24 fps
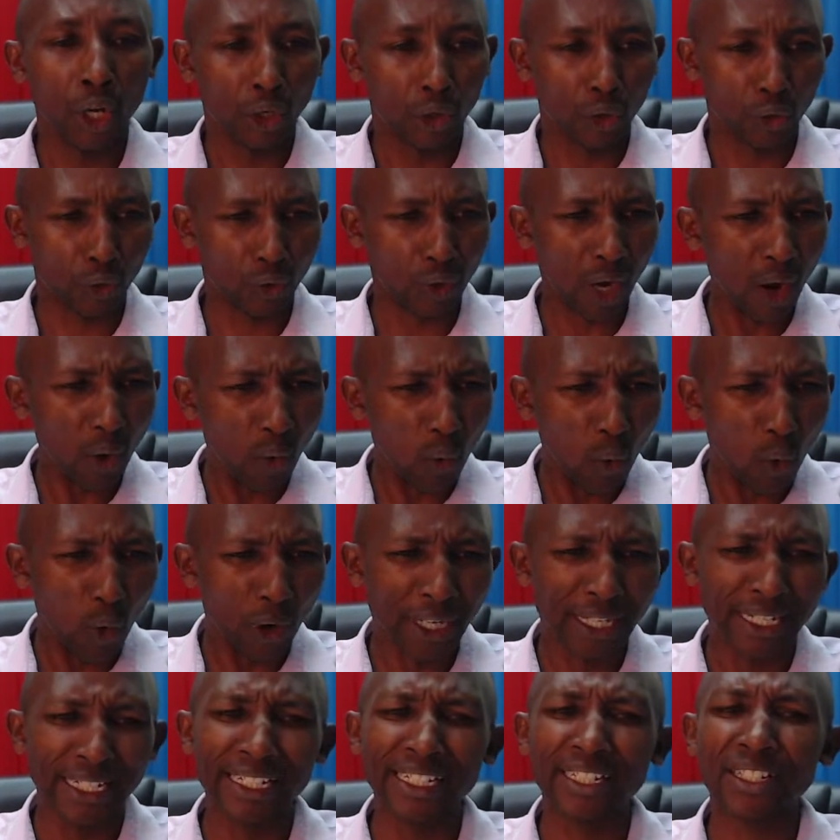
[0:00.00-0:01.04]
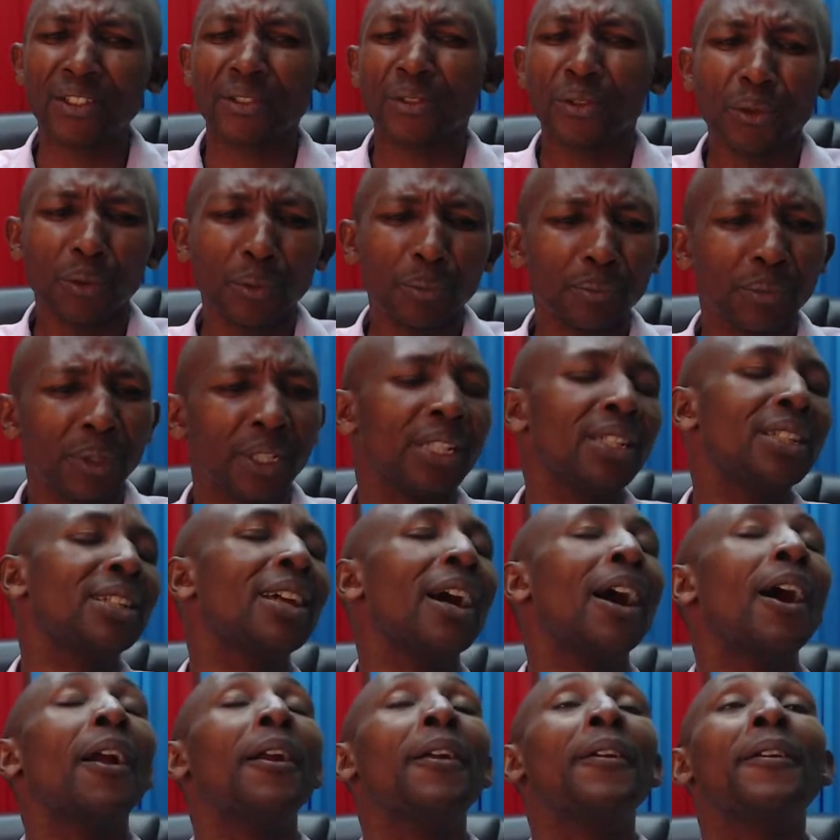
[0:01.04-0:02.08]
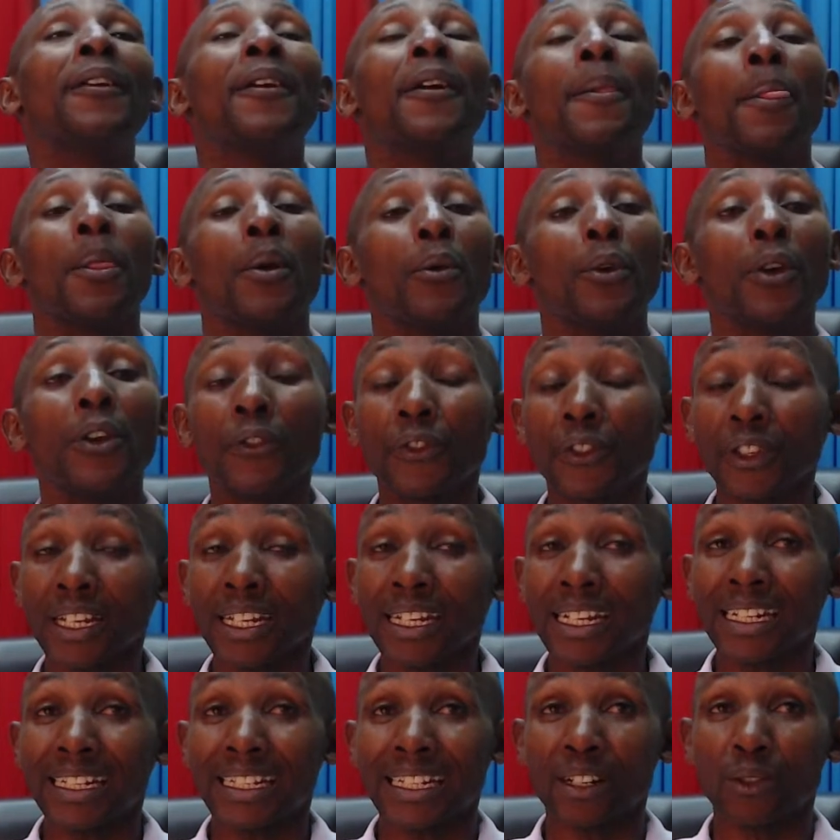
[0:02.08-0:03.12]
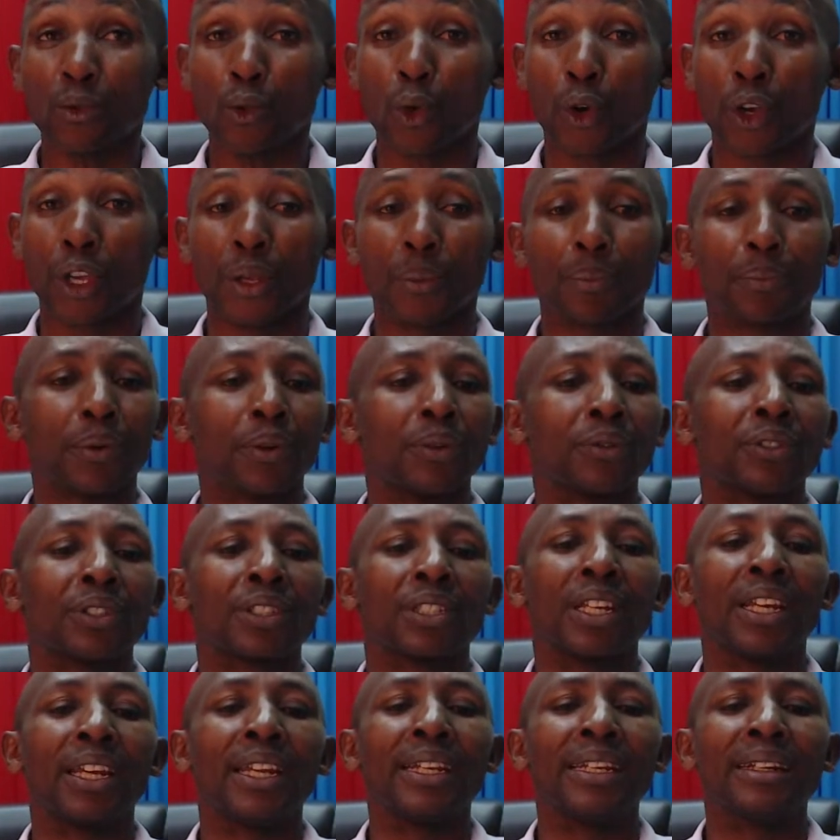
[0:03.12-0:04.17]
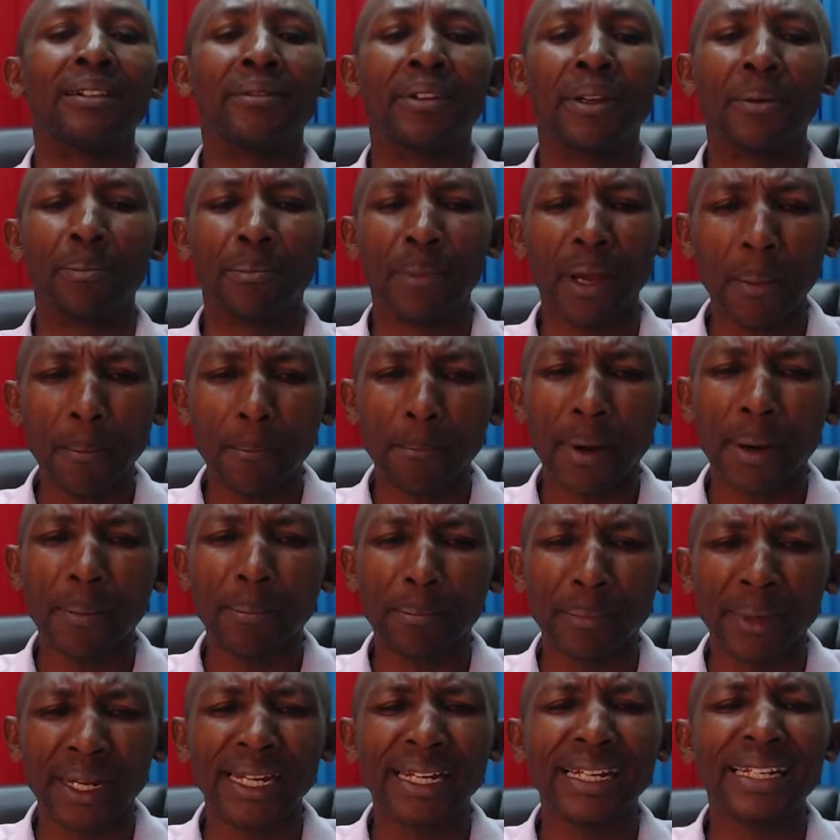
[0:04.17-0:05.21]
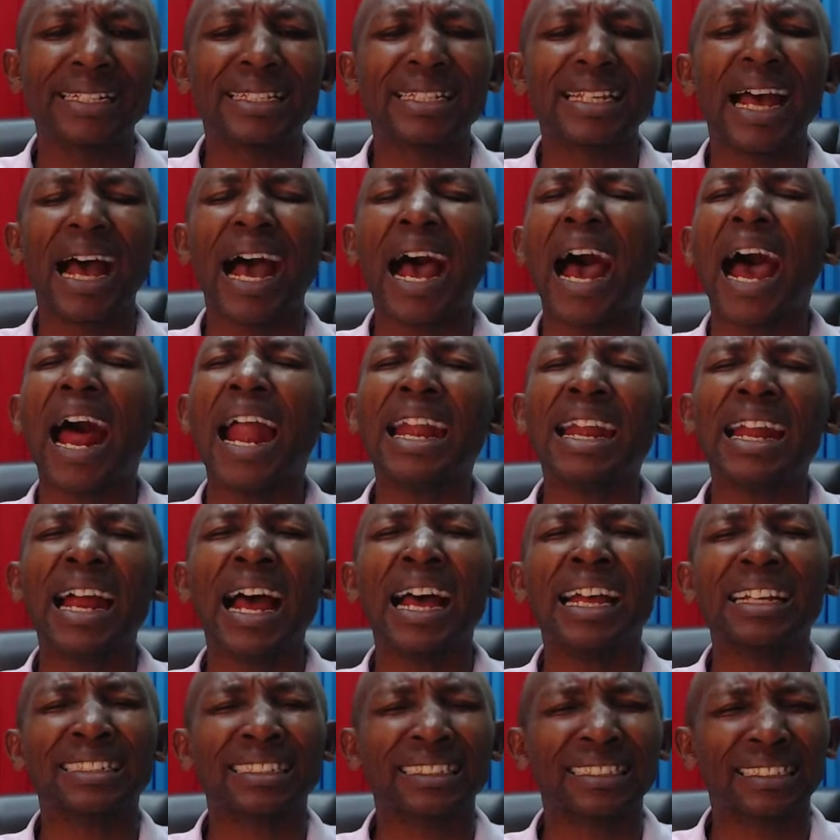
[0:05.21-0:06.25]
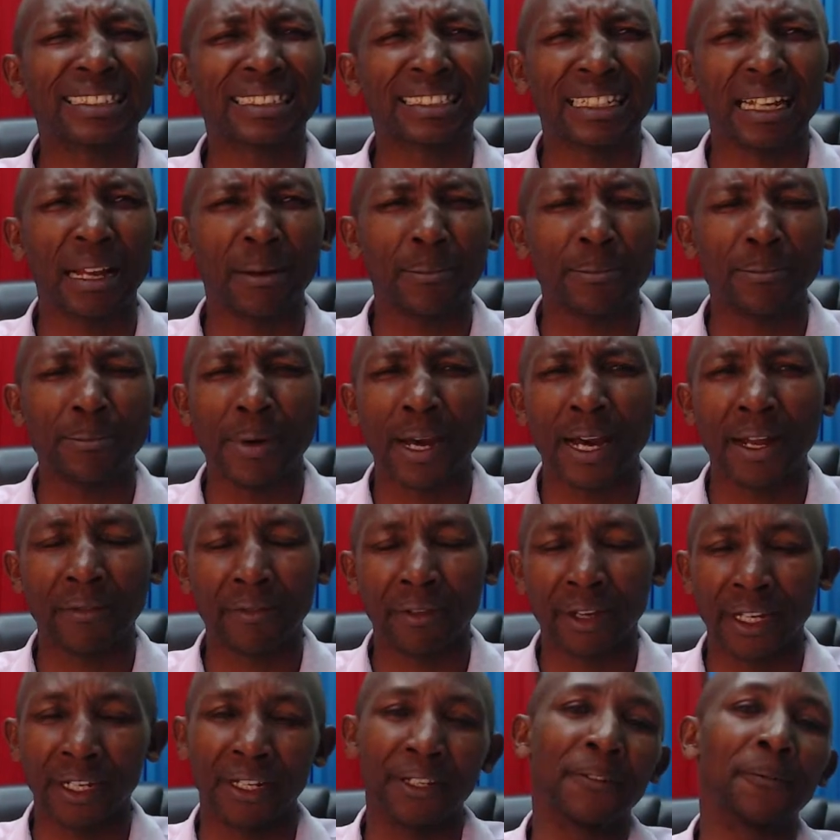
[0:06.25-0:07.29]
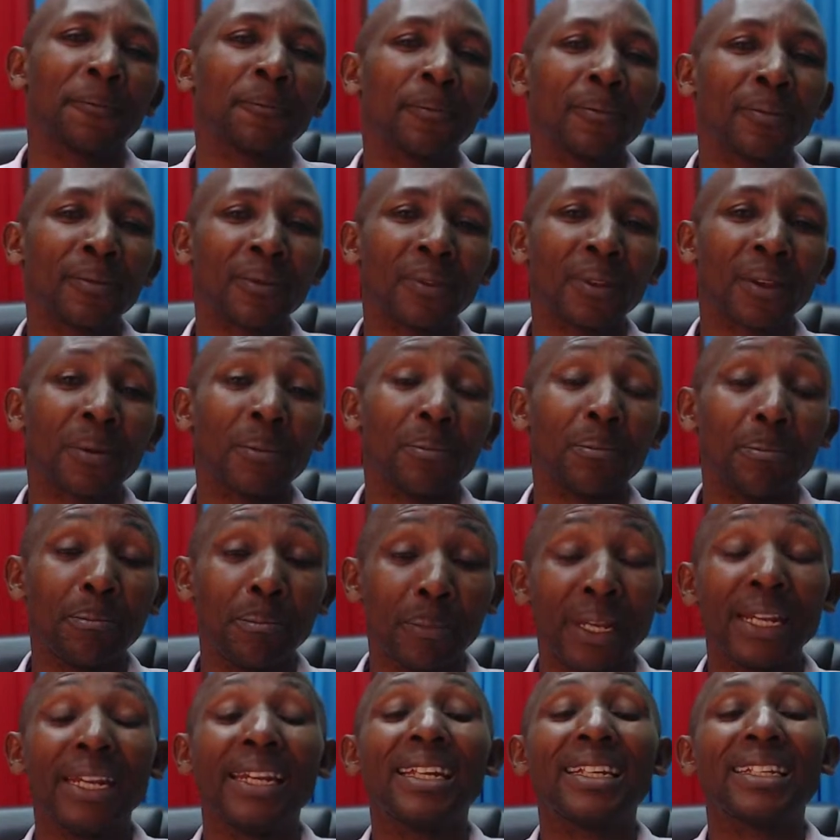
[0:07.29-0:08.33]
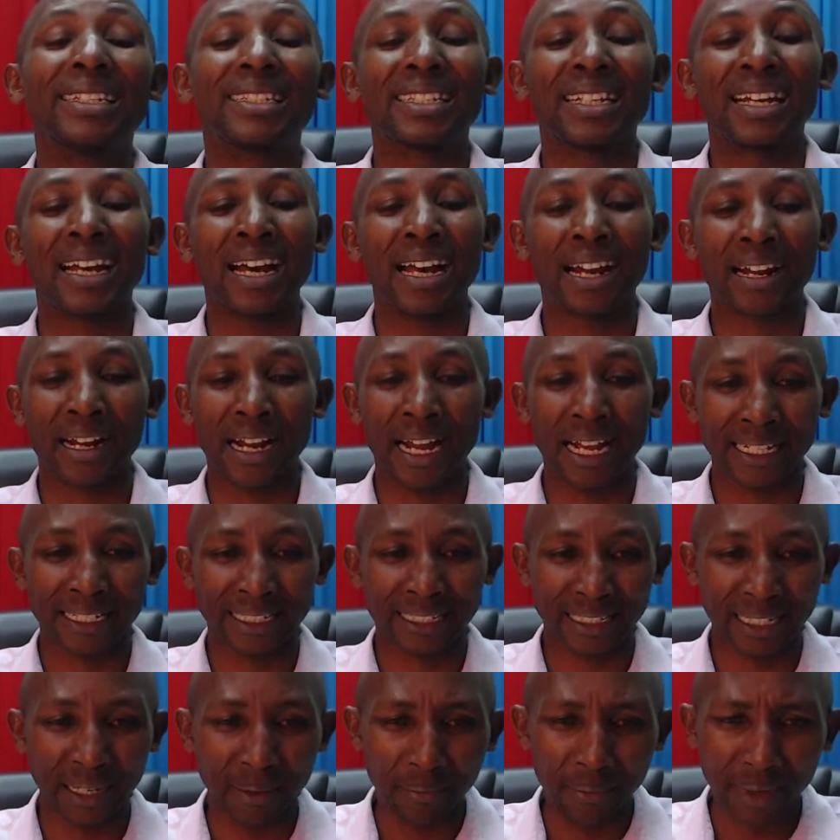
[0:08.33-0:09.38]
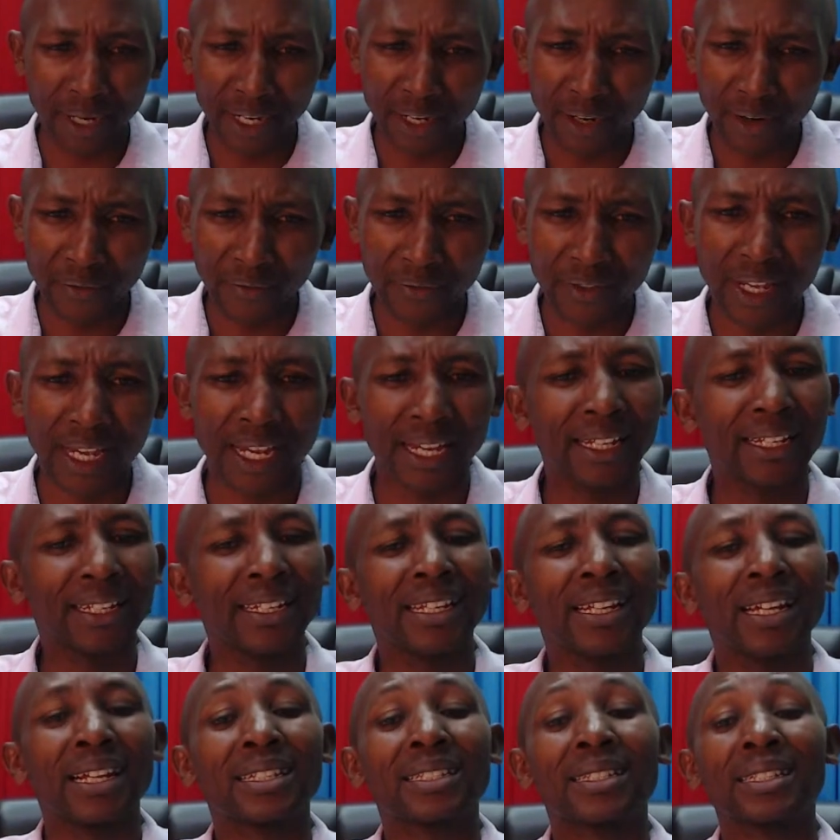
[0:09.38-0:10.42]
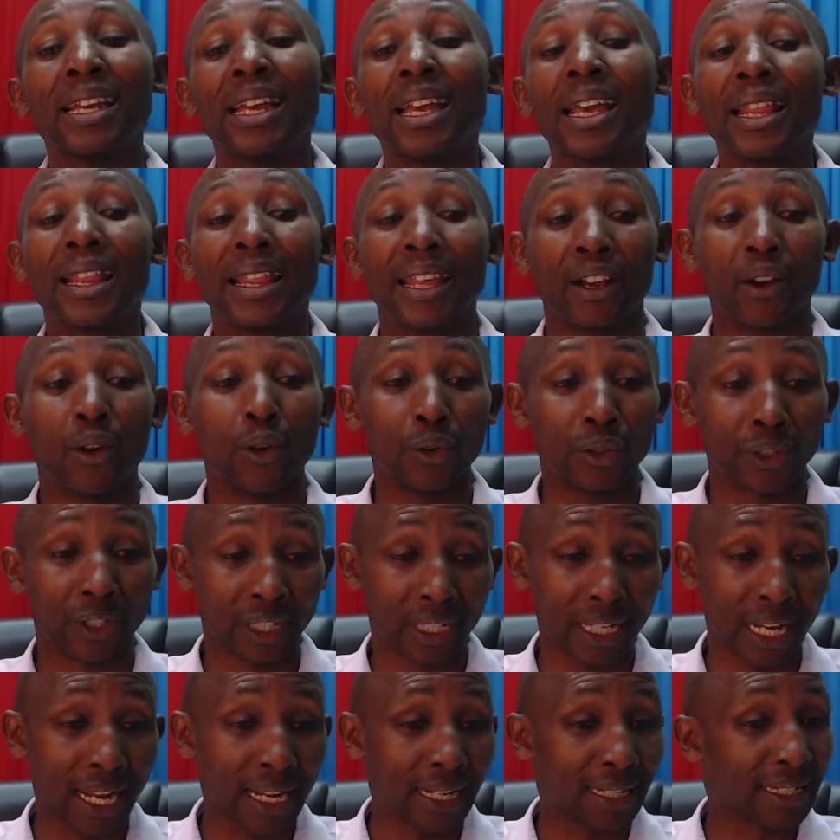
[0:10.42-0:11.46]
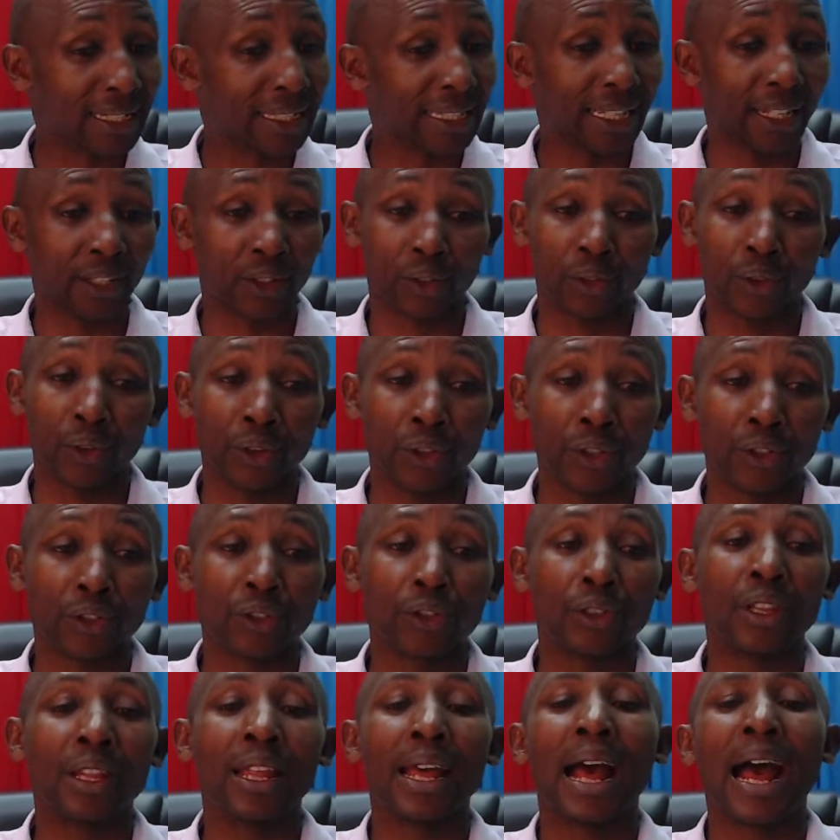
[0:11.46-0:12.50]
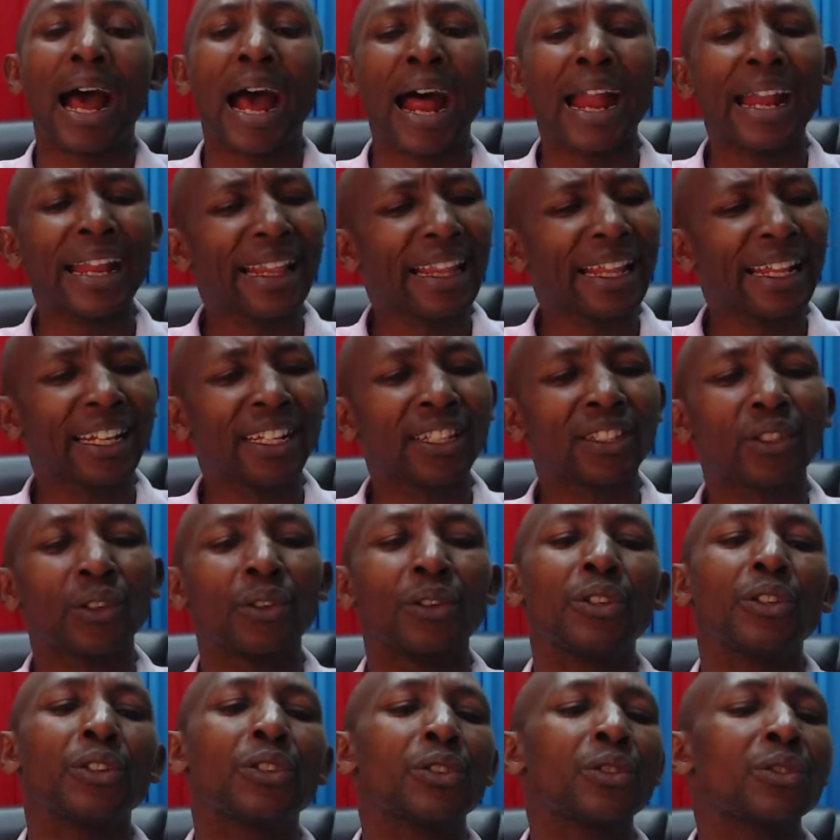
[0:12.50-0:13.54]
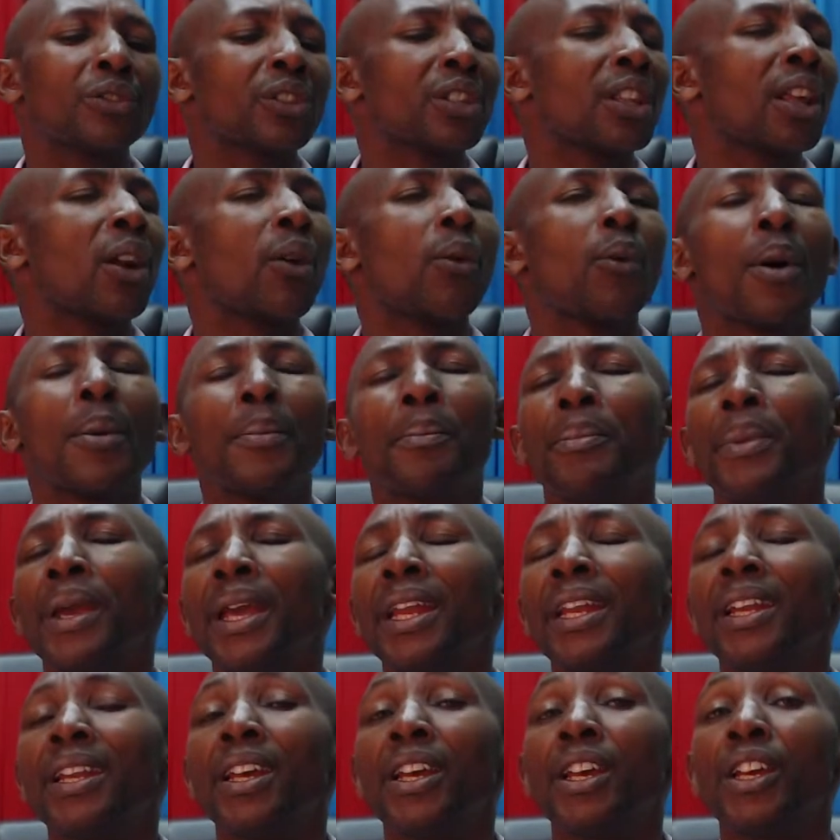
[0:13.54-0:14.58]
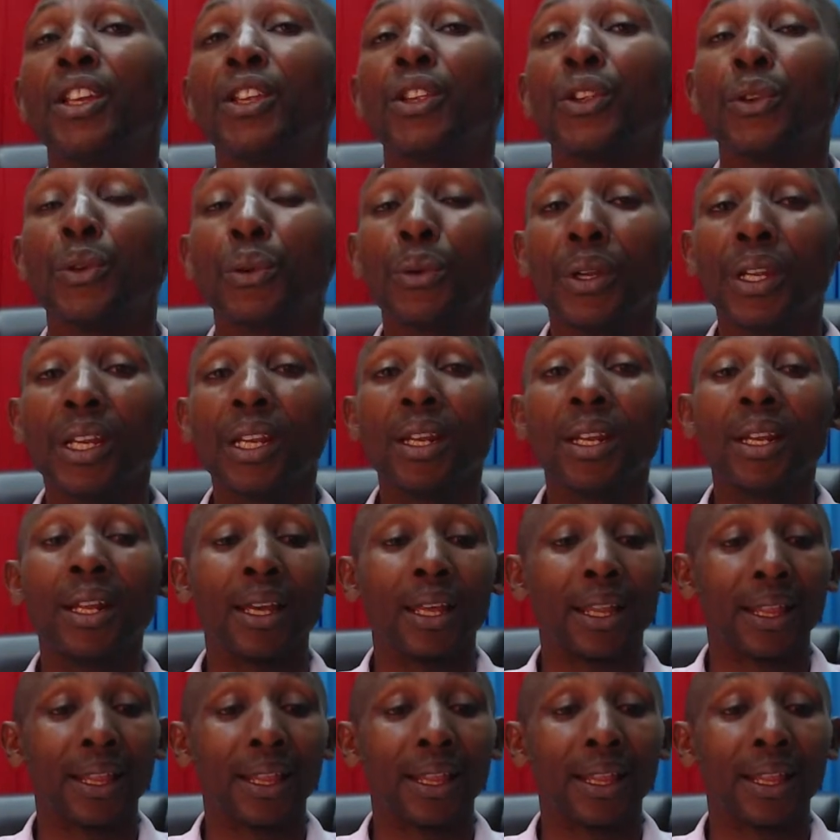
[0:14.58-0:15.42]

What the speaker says: to track what needs to be done. We've said it and we'll keep on saying, remember, minutes are a summary. Minutes are a summary of the ideas, the concerns, the solutions, and the solutions that were made during